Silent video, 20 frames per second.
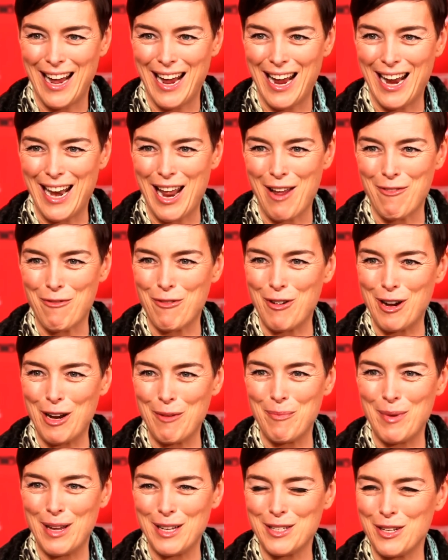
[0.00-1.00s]
in
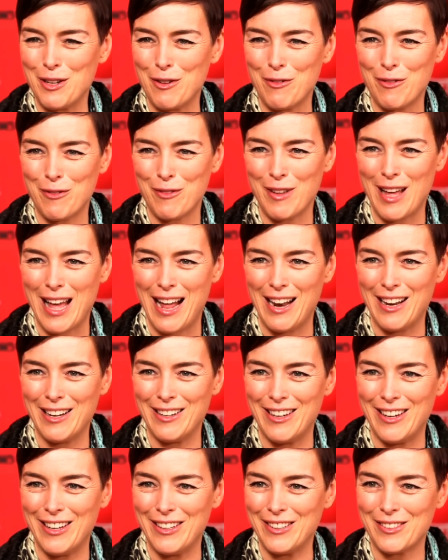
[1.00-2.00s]
every bit of
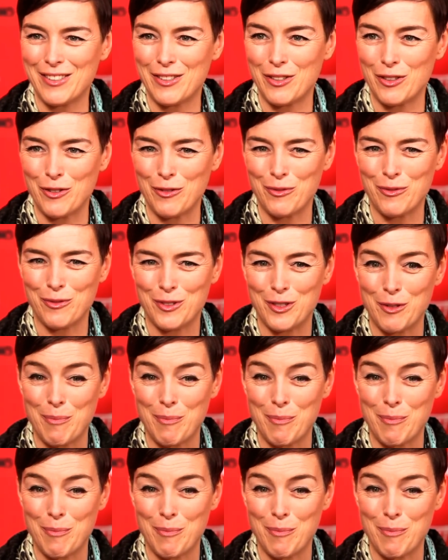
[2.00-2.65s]
Eleanor's sort of